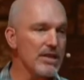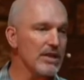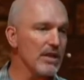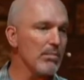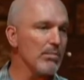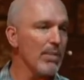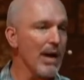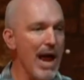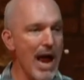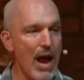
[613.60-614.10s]

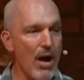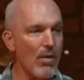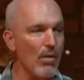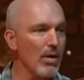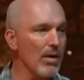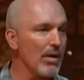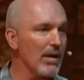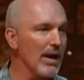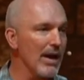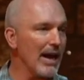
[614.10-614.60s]
and
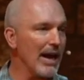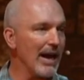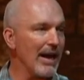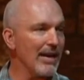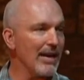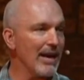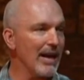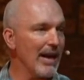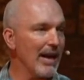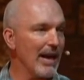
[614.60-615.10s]
power
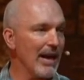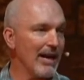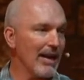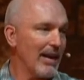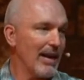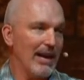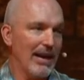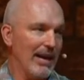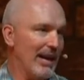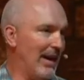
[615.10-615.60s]
and, and
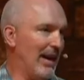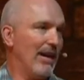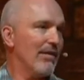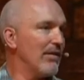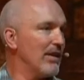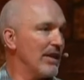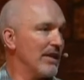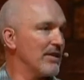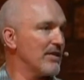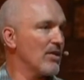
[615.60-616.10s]

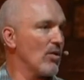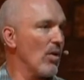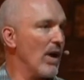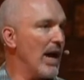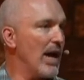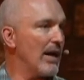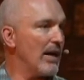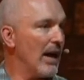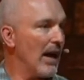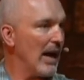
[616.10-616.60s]
everything's
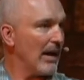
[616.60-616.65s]
great.